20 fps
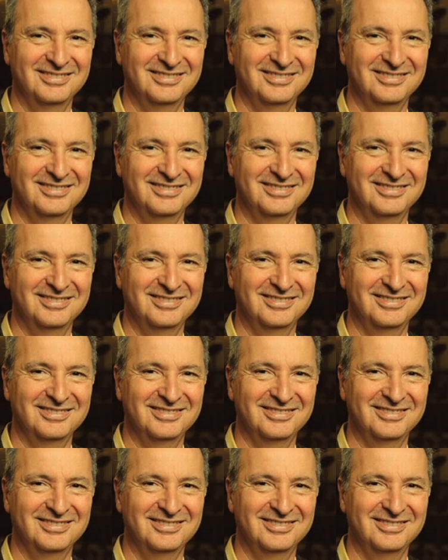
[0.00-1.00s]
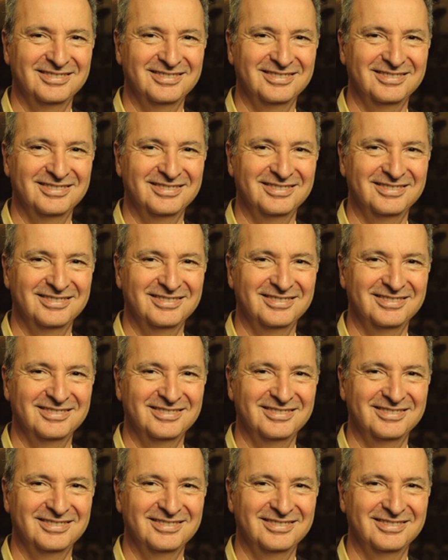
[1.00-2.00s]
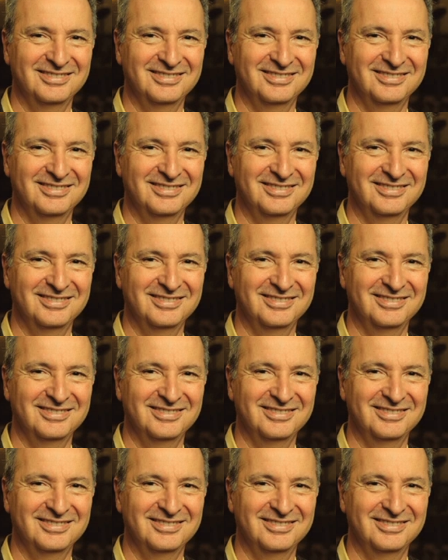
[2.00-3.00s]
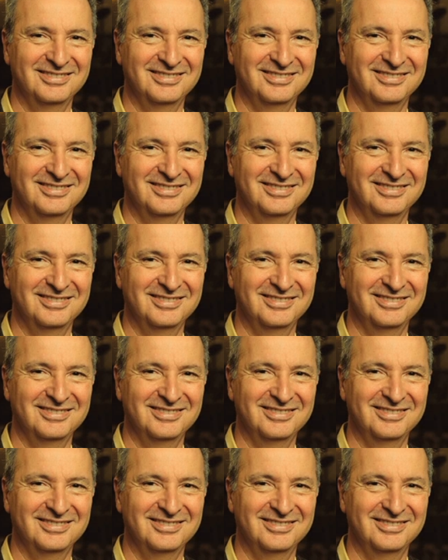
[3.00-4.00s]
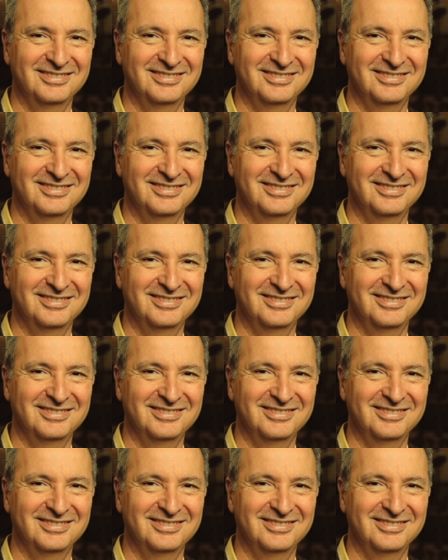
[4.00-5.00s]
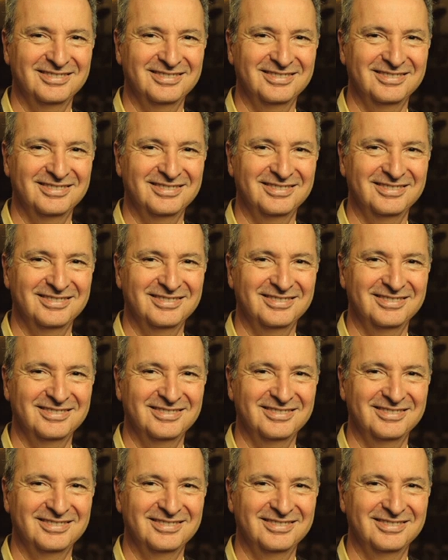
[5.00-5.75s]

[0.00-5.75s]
(no lip movement)